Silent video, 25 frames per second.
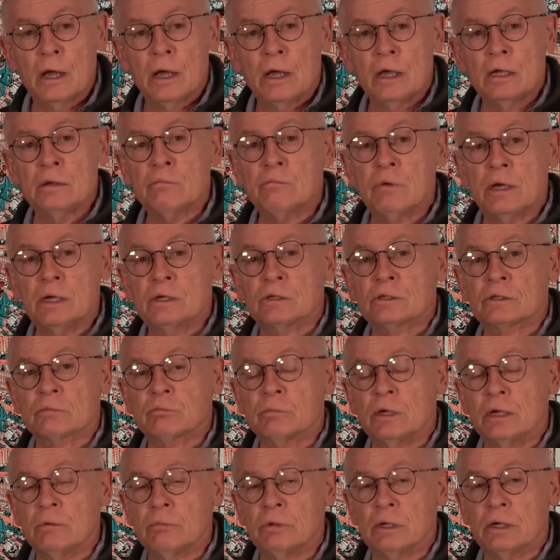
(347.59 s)
he makes
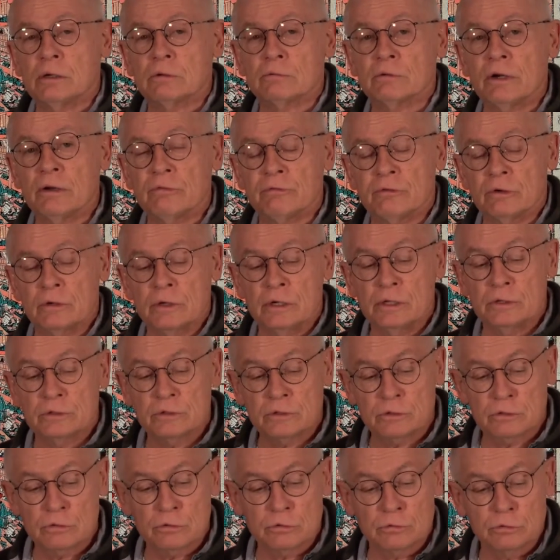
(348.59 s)
maybe a
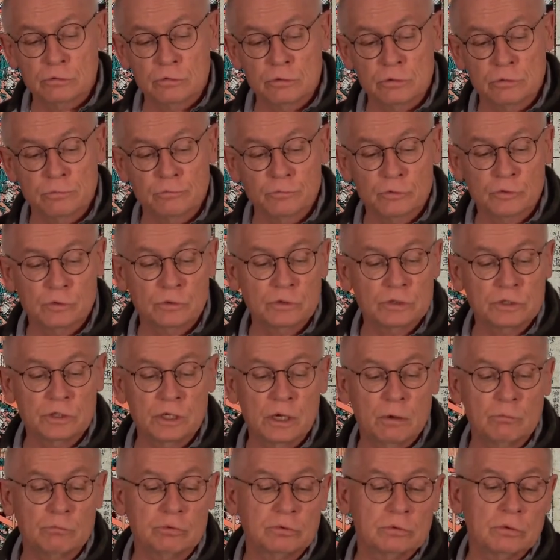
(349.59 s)
reference to
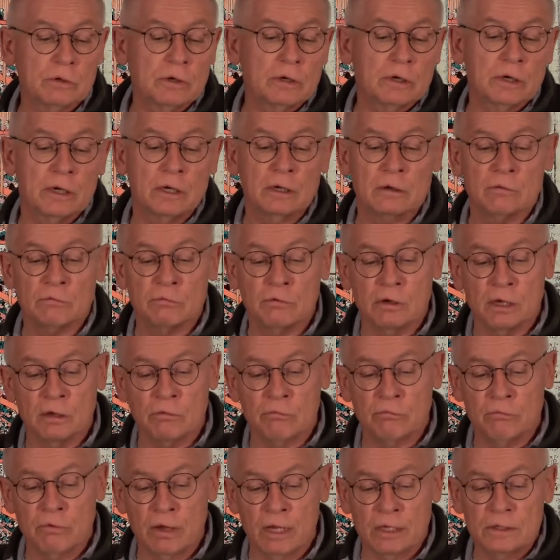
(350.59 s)
contemporary
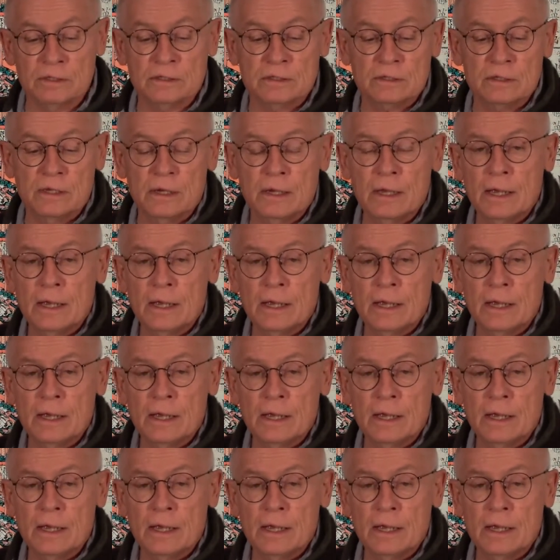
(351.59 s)
events,